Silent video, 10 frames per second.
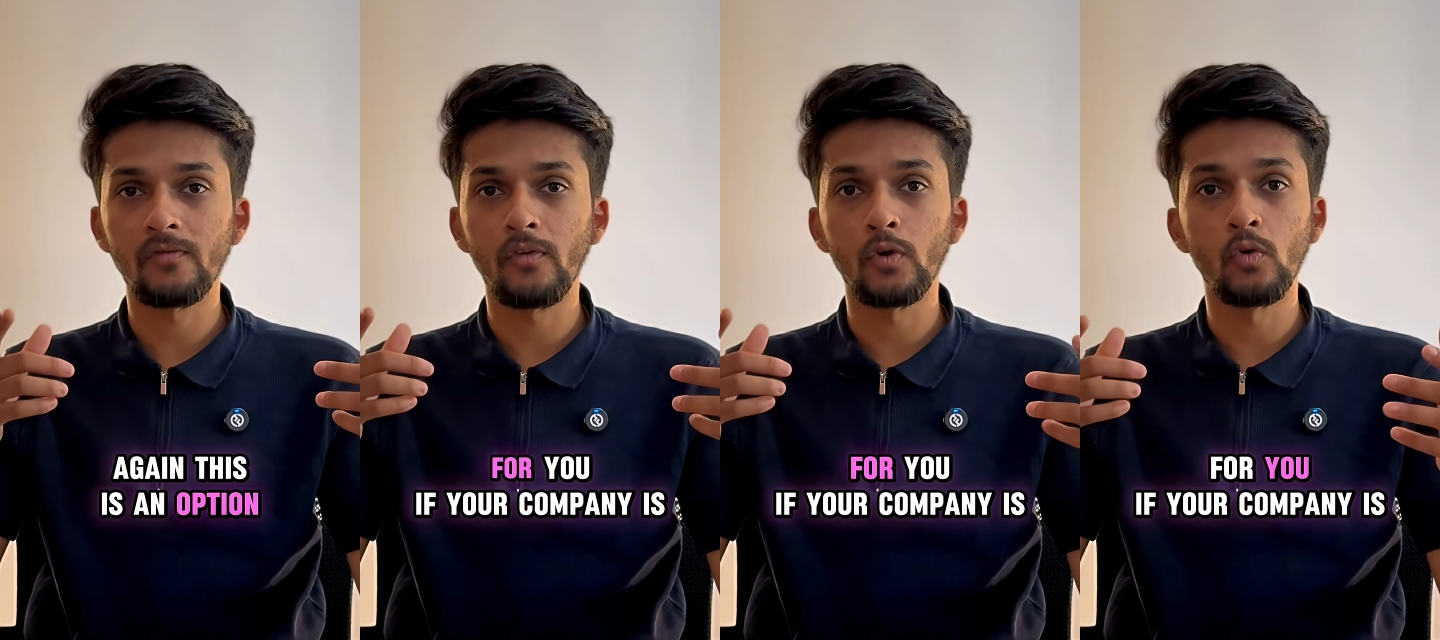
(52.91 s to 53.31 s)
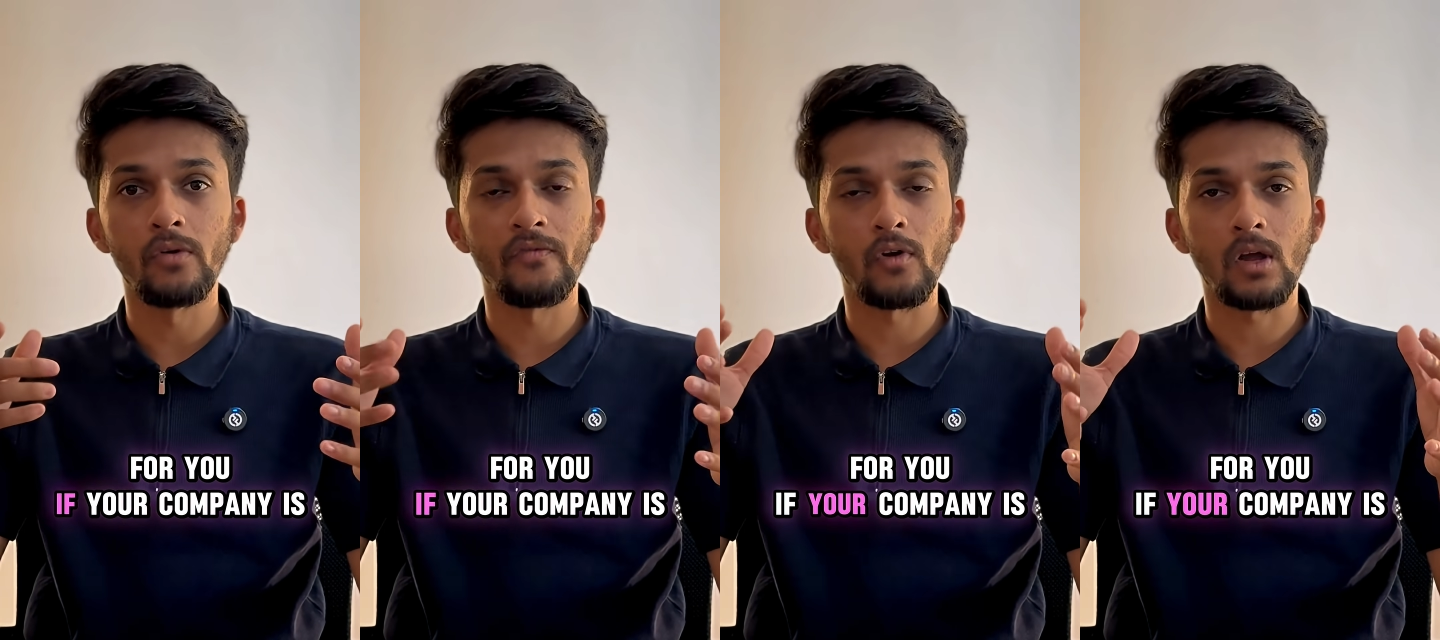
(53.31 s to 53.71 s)
for you
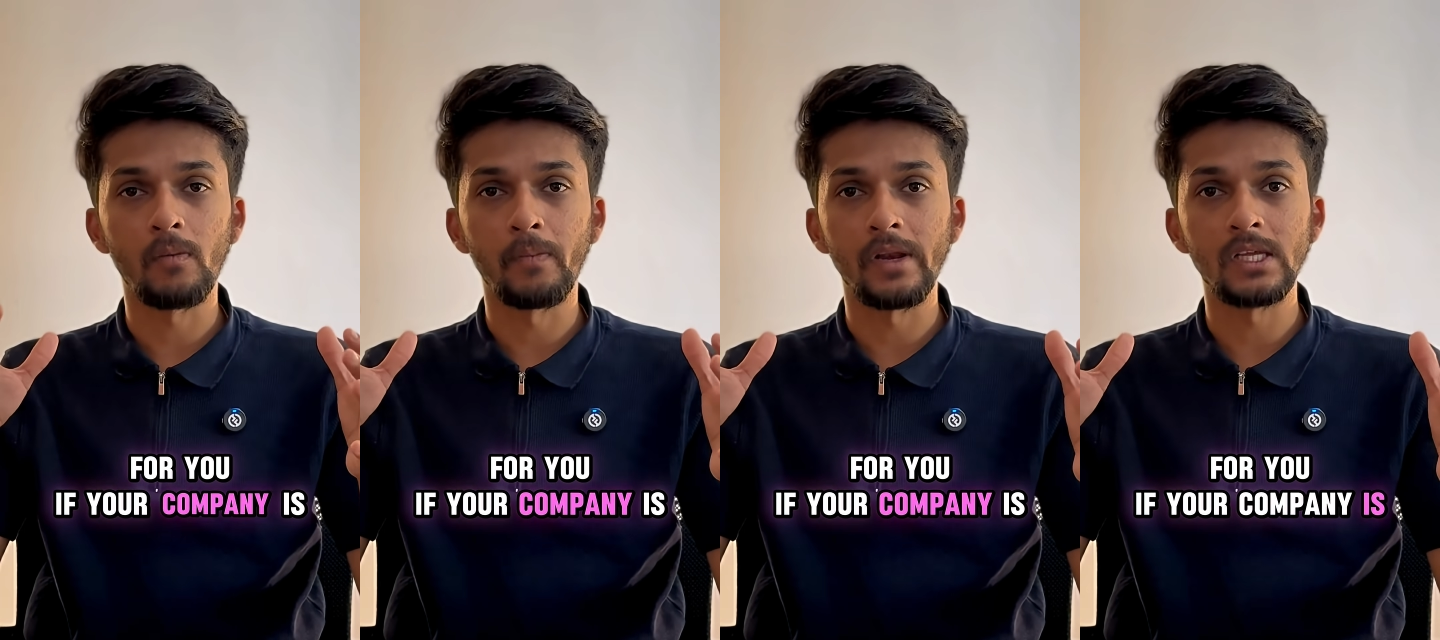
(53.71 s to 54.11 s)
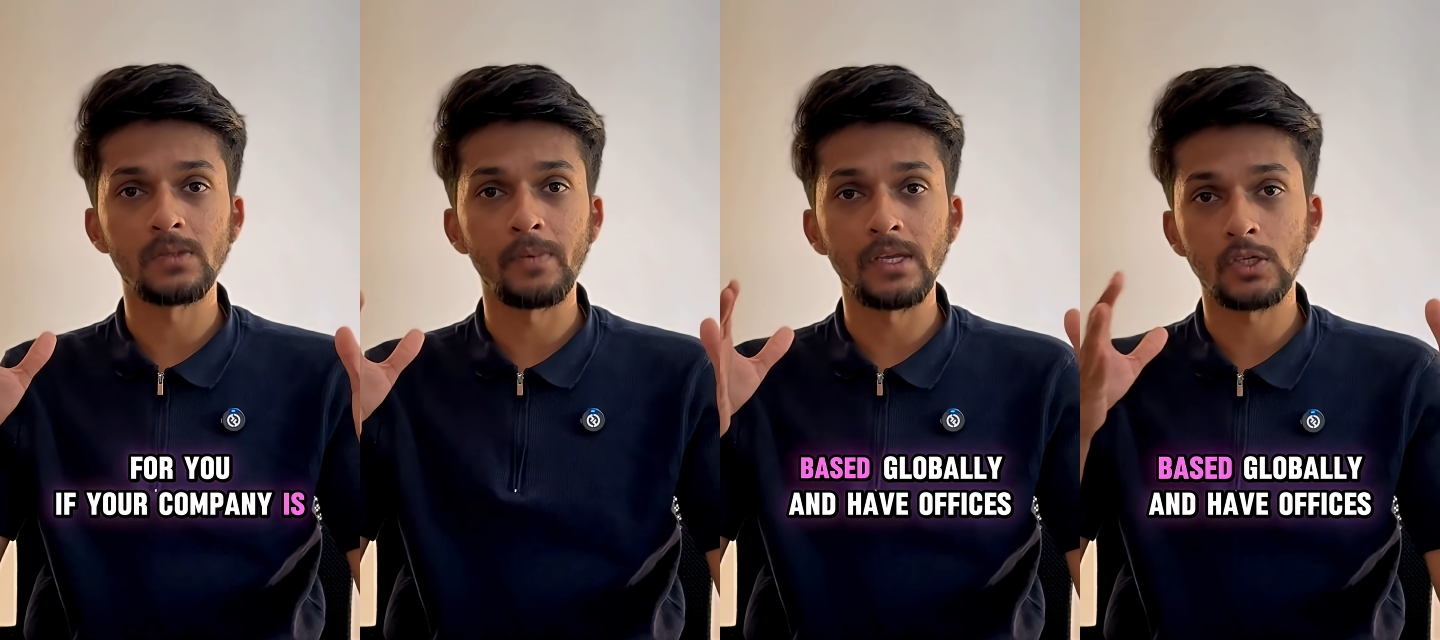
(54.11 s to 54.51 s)
if your company is
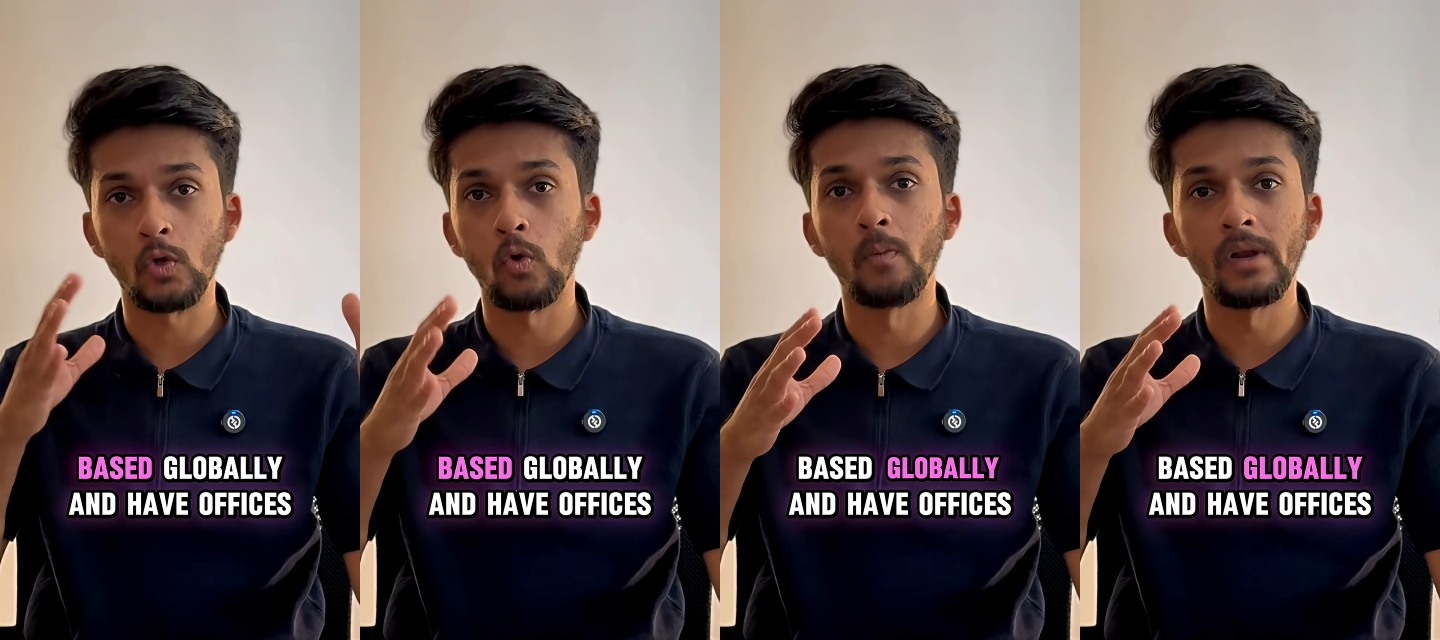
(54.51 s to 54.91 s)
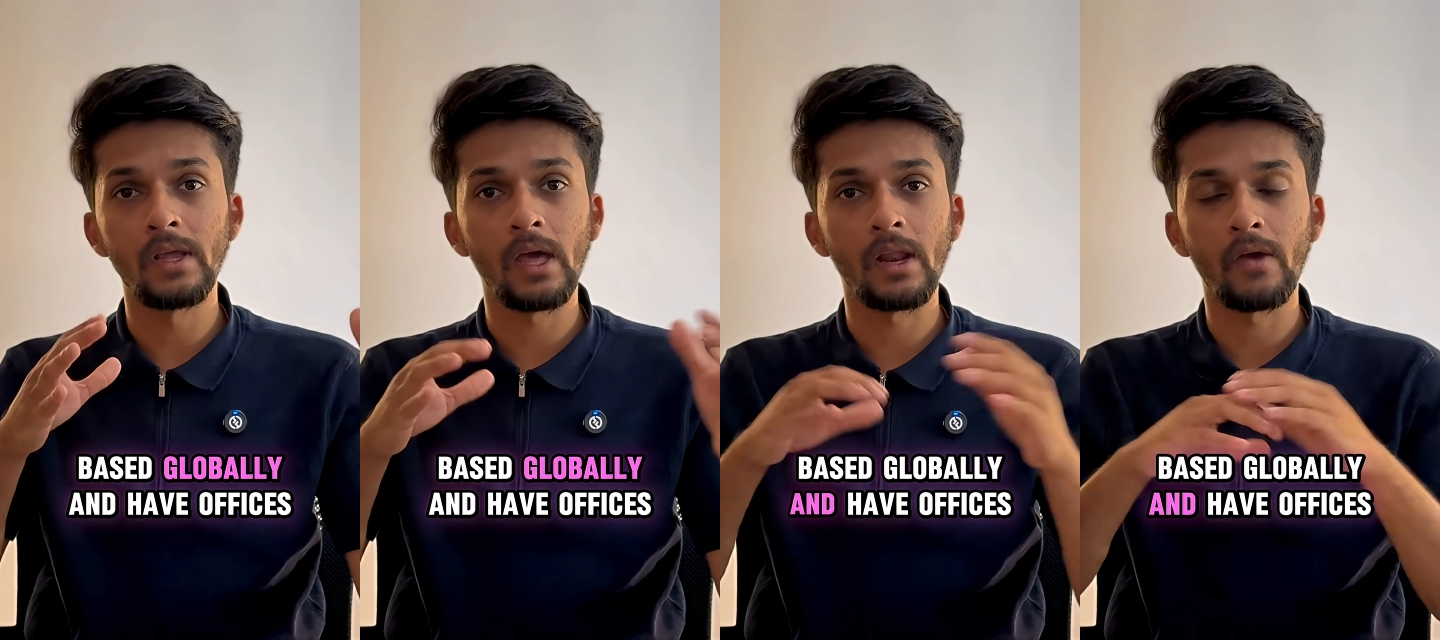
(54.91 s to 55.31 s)
based globally
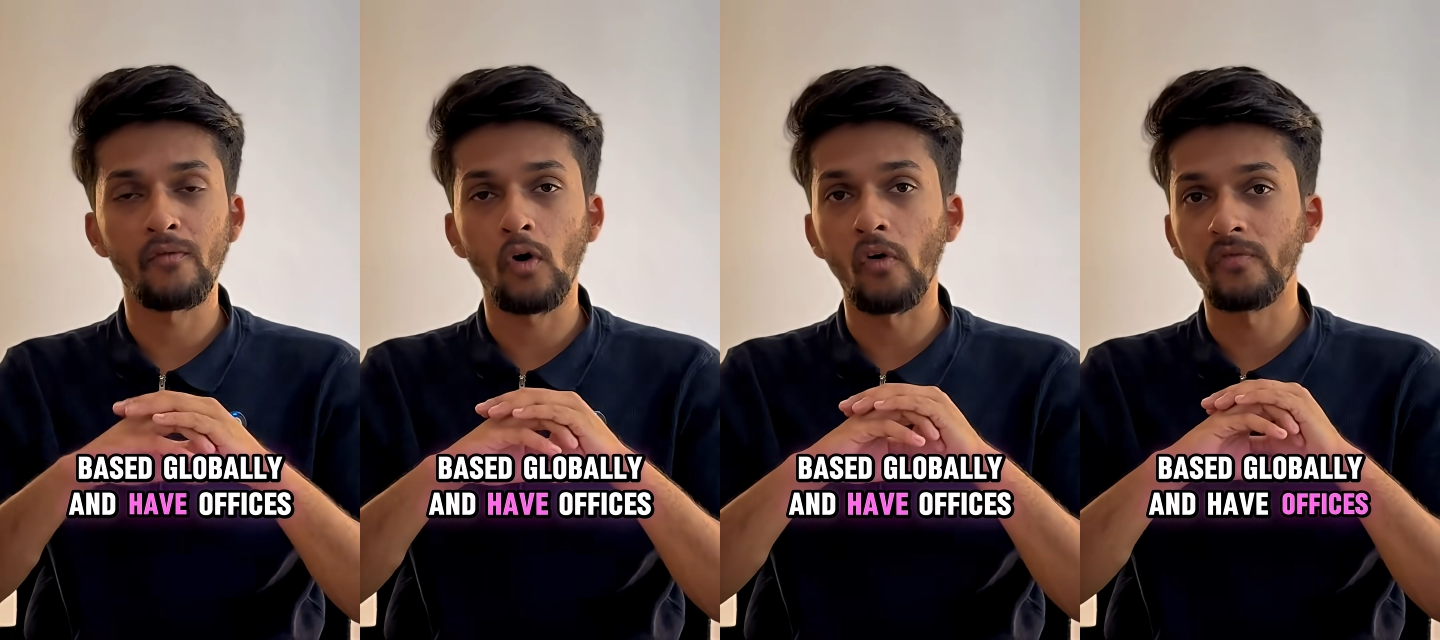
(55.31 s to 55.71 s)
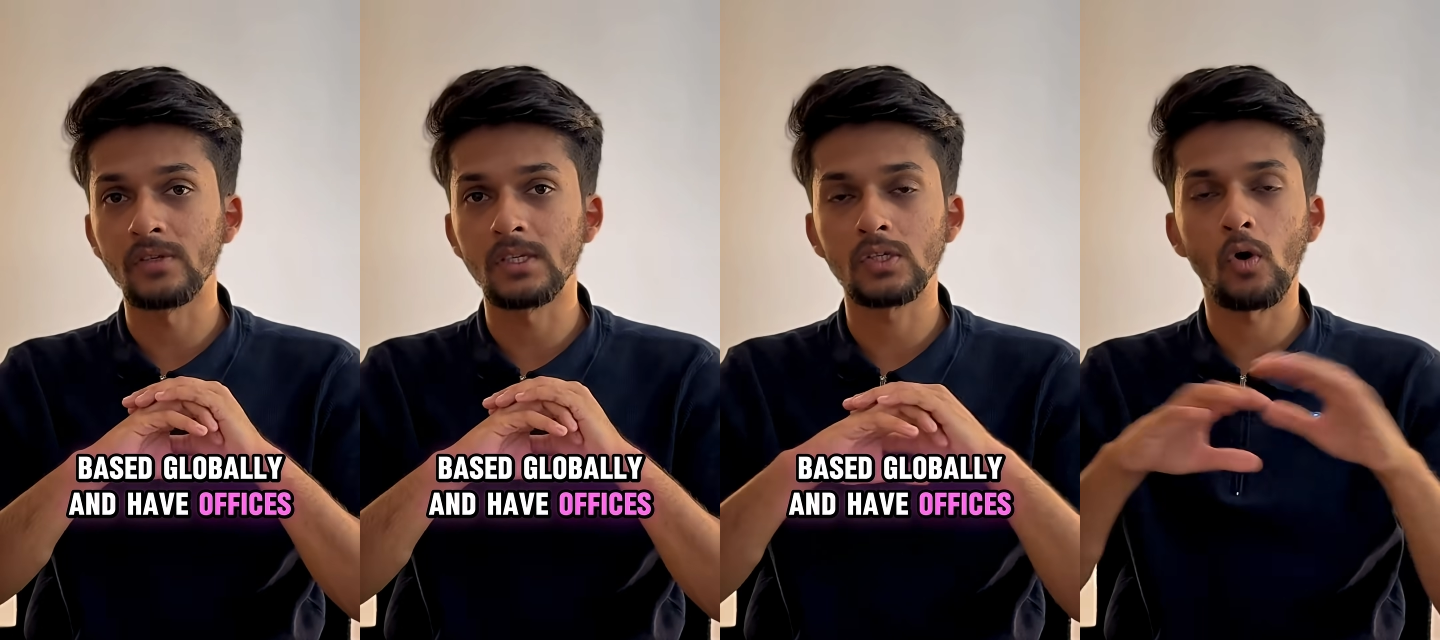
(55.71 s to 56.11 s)
and have
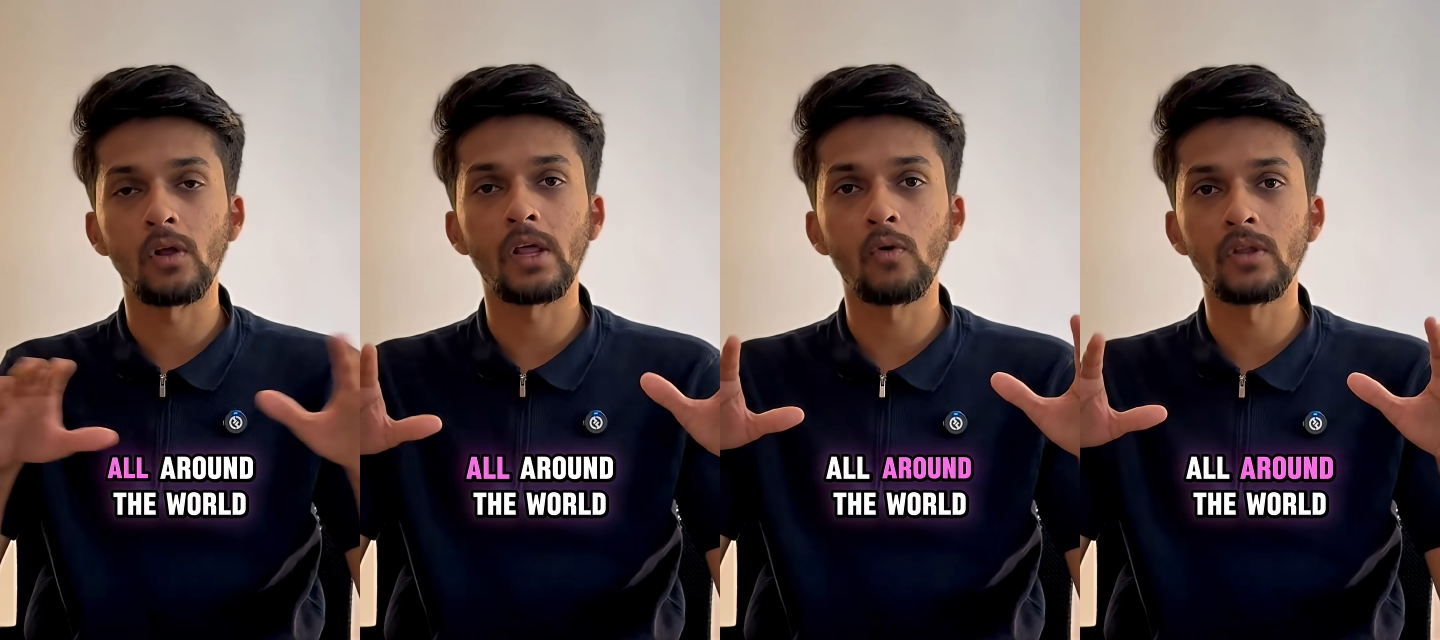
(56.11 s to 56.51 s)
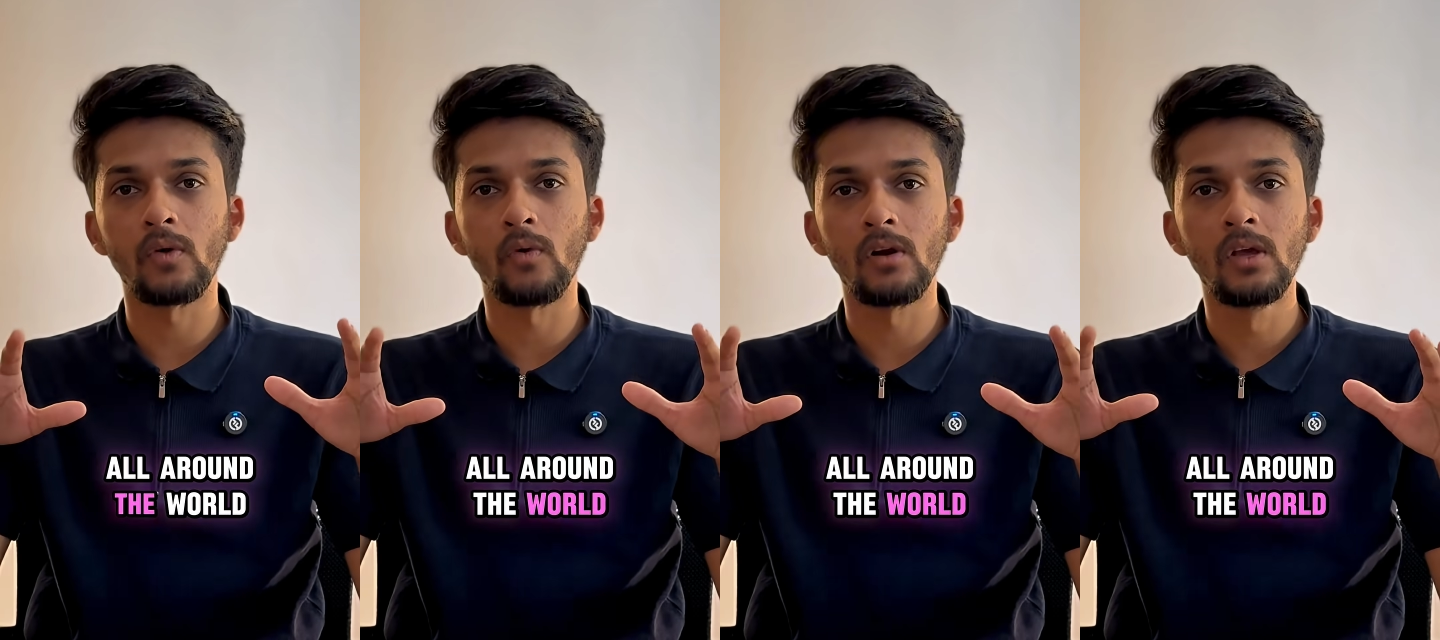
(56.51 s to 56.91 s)
offices all around the
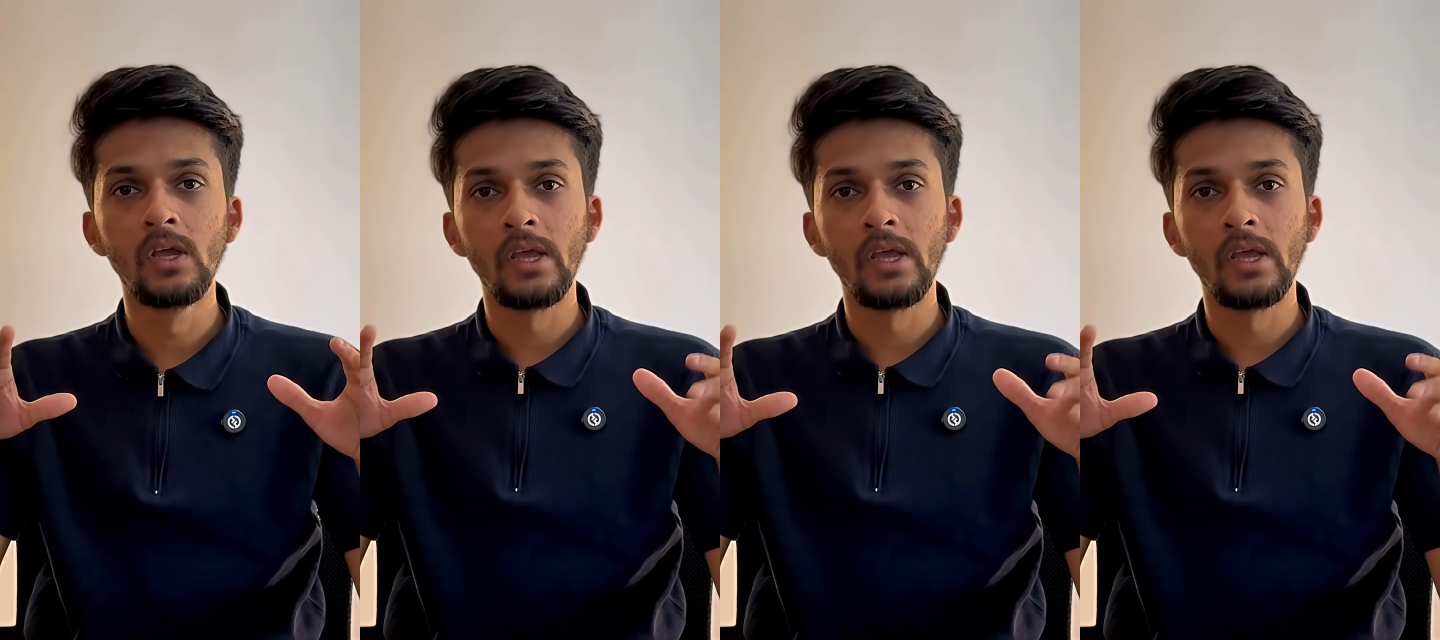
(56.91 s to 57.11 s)
world.